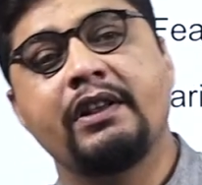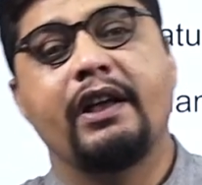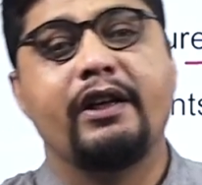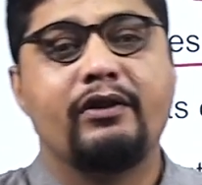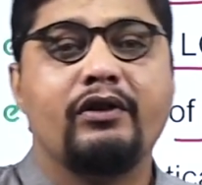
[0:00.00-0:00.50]

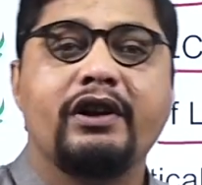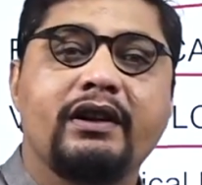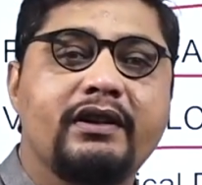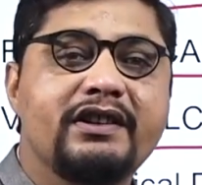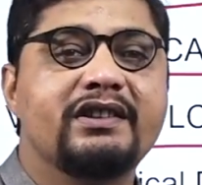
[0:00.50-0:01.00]
aeronautical
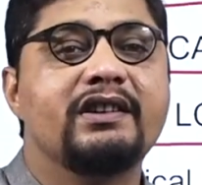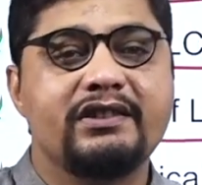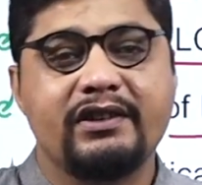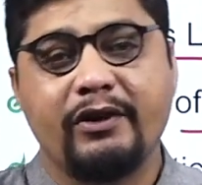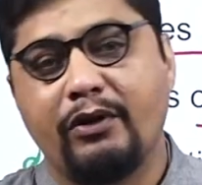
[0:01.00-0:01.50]
research,
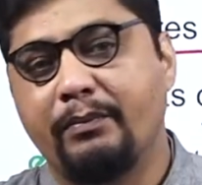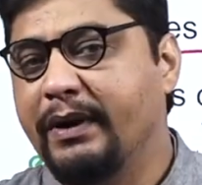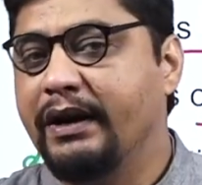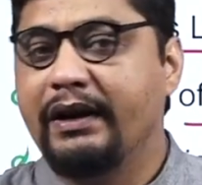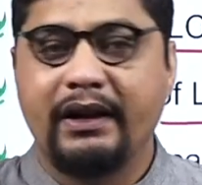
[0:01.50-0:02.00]

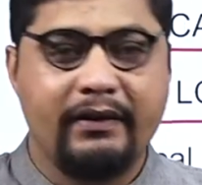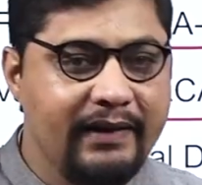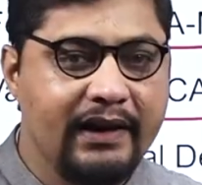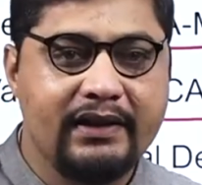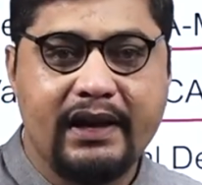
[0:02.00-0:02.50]
development and every
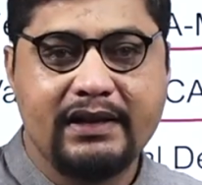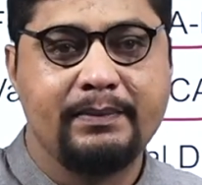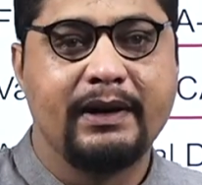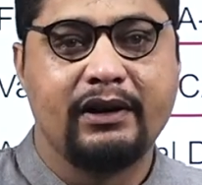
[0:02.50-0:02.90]
other aspect